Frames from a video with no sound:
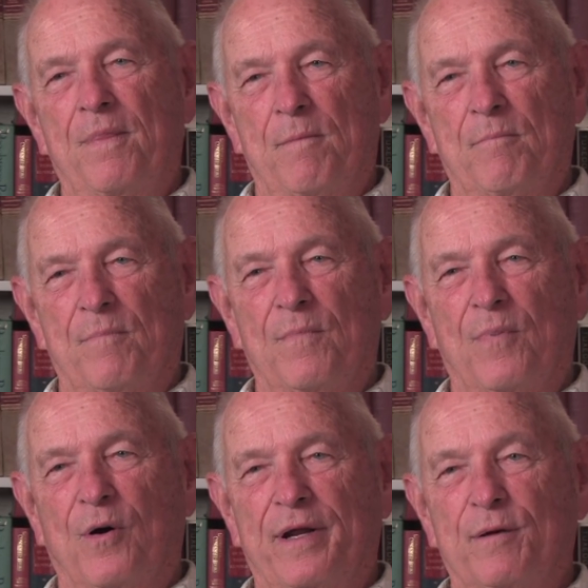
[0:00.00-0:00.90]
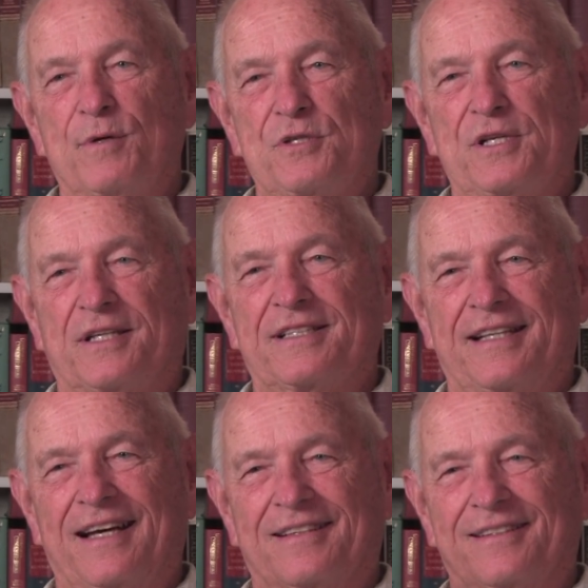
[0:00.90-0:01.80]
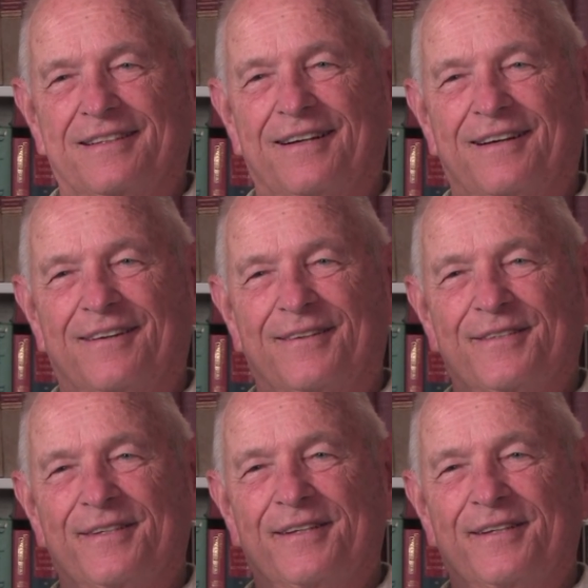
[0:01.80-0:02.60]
Boy, it was $6,000,